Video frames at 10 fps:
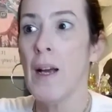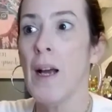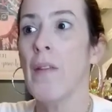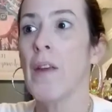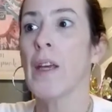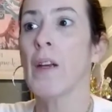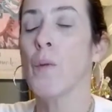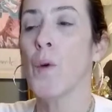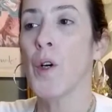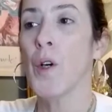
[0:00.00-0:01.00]
and they get a
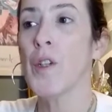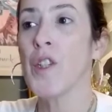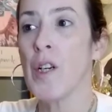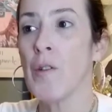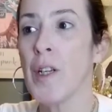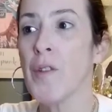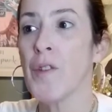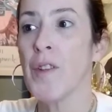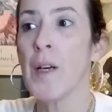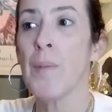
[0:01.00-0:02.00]
word generated for
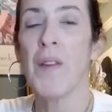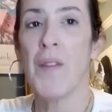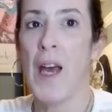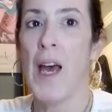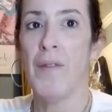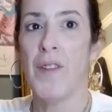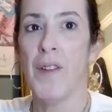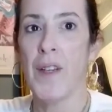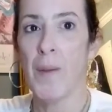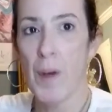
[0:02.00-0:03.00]
them, and they have to
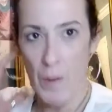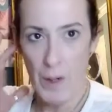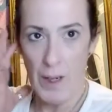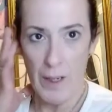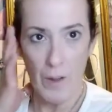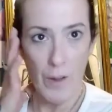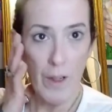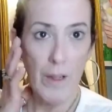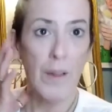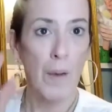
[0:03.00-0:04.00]
think about what kind of look
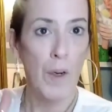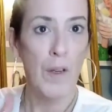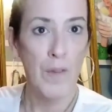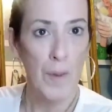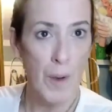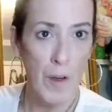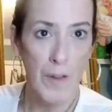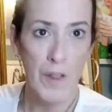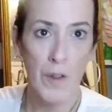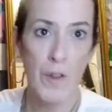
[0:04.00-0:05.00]
they want from all of
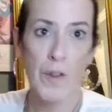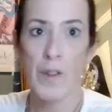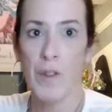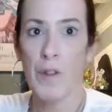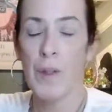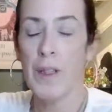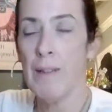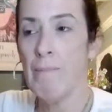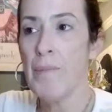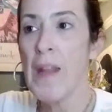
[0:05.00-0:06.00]
us girls to do with
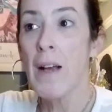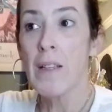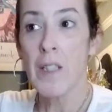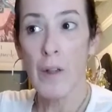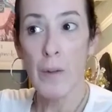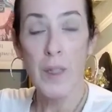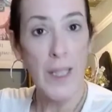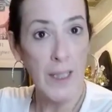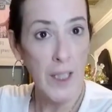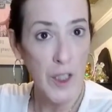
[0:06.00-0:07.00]
it. So it was
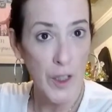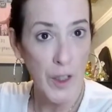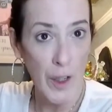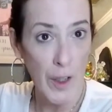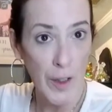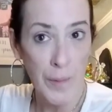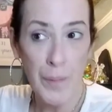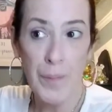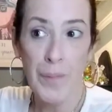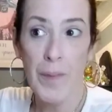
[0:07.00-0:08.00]
Alicia's turn,
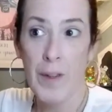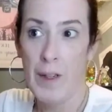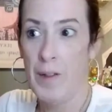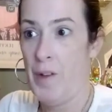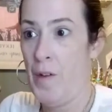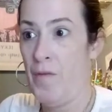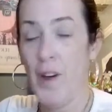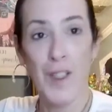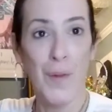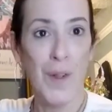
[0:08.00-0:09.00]
the
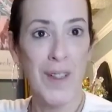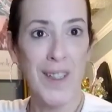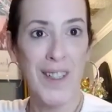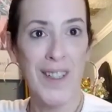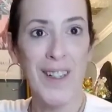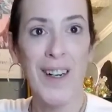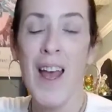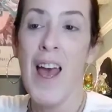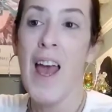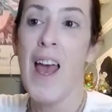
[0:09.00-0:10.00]
first one this year,
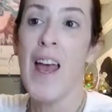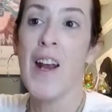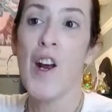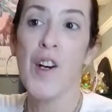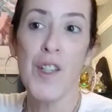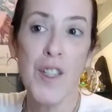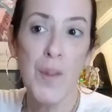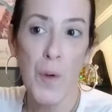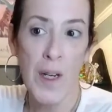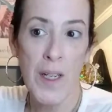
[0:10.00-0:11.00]
and
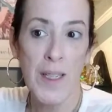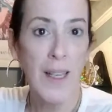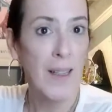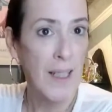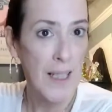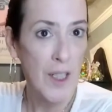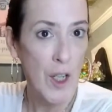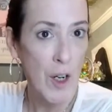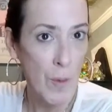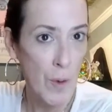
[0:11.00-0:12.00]
hers was leash.
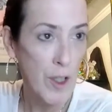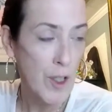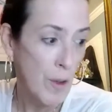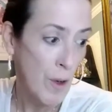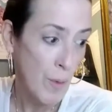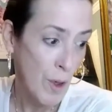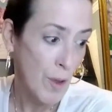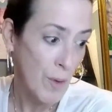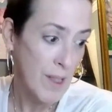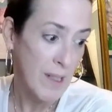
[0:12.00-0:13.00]
Her
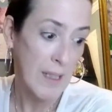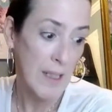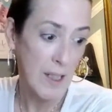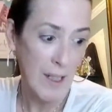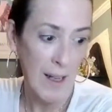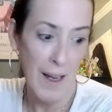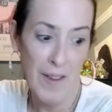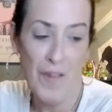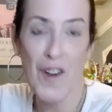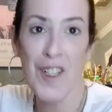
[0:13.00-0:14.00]
word was leash.
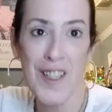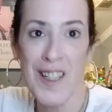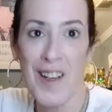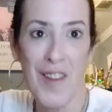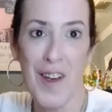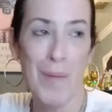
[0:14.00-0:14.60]
The first thing I thought